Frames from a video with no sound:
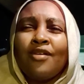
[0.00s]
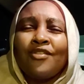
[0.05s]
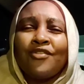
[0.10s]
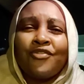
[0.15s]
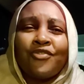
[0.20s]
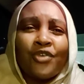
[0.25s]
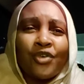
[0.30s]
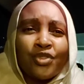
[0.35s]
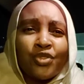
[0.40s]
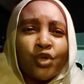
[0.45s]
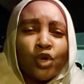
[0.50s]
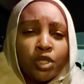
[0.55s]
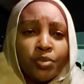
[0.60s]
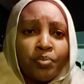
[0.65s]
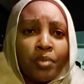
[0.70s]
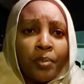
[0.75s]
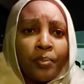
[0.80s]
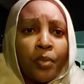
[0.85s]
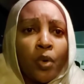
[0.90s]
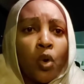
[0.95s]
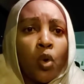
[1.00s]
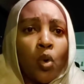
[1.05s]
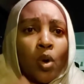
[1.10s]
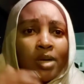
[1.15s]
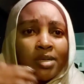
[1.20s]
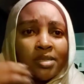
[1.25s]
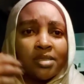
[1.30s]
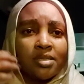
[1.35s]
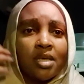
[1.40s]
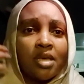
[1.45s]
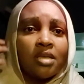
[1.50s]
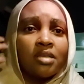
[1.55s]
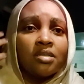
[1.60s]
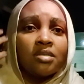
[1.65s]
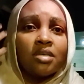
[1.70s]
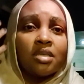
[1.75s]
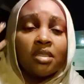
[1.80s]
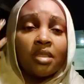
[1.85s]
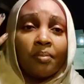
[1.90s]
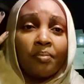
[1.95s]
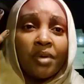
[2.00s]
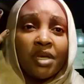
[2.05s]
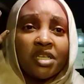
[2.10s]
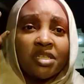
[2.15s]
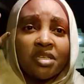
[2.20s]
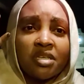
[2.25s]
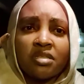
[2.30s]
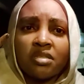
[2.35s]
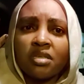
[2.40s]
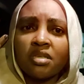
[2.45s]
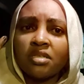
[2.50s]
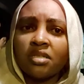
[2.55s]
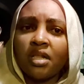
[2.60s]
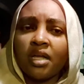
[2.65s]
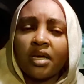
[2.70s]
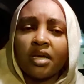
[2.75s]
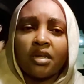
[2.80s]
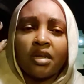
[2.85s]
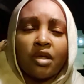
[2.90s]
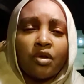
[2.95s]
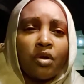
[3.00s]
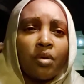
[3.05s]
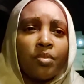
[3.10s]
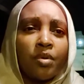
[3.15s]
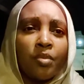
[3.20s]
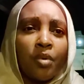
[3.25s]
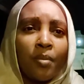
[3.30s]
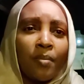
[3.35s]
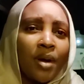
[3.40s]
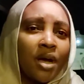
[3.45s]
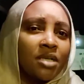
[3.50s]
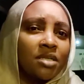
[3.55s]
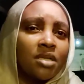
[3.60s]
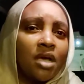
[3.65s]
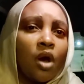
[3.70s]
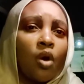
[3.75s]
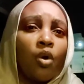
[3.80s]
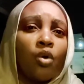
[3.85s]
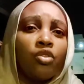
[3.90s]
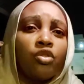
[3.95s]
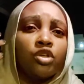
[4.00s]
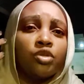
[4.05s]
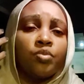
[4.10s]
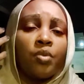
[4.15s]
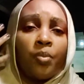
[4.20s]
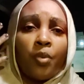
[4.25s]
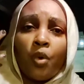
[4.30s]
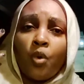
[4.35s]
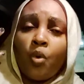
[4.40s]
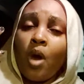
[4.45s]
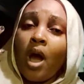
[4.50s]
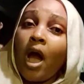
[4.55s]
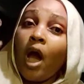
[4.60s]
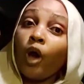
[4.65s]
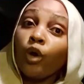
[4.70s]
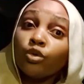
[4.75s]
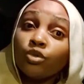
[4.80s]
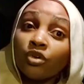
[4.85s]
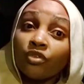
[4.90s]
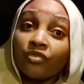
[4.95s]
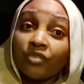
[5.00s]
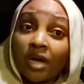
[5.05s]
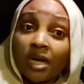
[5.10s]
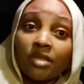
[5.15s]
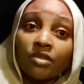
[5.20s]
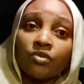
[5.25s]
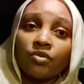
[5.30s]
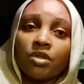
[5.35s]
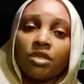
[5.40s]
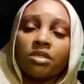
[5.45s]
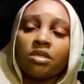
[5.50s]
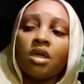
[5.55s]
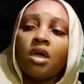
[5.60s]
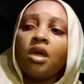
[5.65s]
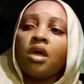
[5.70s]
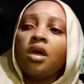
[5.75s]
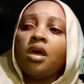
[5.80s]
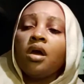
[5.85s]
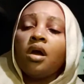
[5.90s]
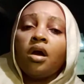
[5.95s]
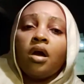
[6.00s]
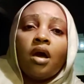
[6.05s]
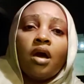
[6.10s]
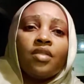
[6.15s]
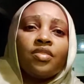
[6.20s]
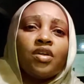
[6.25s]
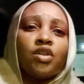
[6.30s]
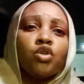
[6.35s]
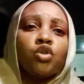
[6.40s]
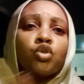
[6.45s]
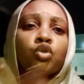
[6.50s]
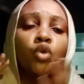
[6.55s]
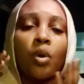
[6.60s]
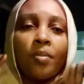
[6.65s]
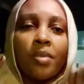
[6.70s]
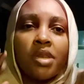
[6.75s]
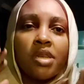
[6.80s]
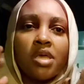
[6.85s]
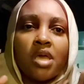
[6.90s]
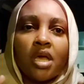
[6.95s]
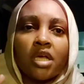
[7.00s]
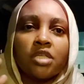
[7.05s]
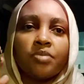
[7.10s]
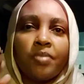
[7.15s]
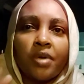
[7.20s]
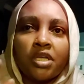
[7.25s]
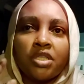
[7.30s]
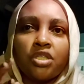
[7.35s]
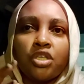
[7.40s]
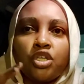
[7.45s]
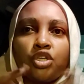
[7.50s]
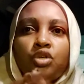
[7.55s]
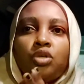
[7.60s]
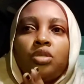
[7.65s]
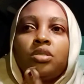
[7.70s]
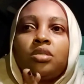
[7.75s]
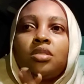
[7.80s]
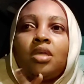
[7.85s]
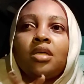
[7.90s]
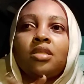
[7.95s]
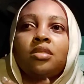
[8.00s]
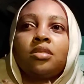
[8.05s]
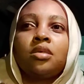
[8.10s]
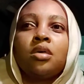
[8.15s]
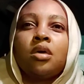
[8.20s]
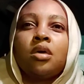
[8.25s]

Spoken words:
For those people who are staying in the big cities like Nairobi, Mombasa, or those people who are out of countries, there is so many expectations that